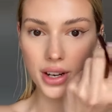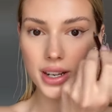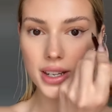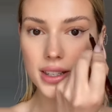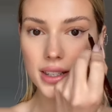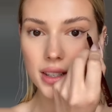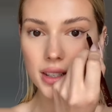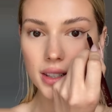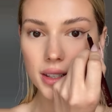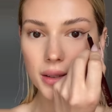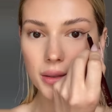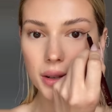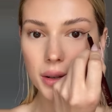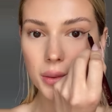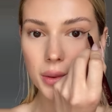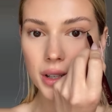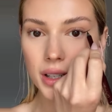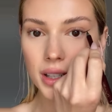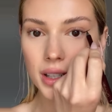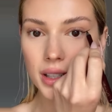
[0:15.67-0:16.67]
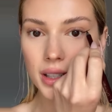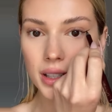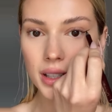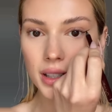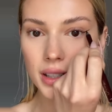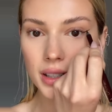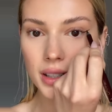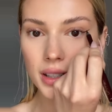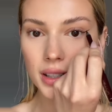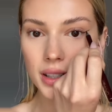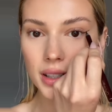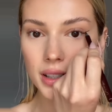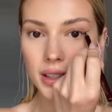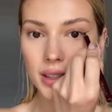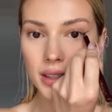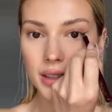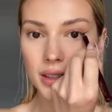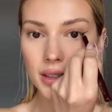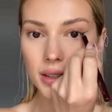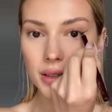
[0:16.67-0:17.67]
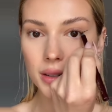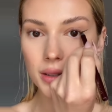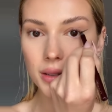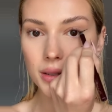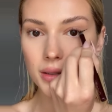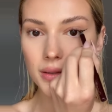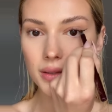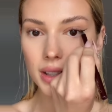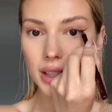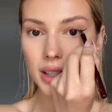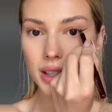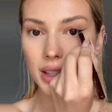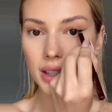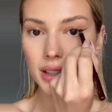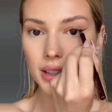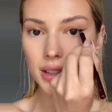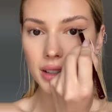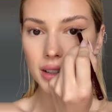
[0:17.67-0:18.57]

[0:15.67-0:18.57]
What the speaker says: and now I want to connect this to my lashes.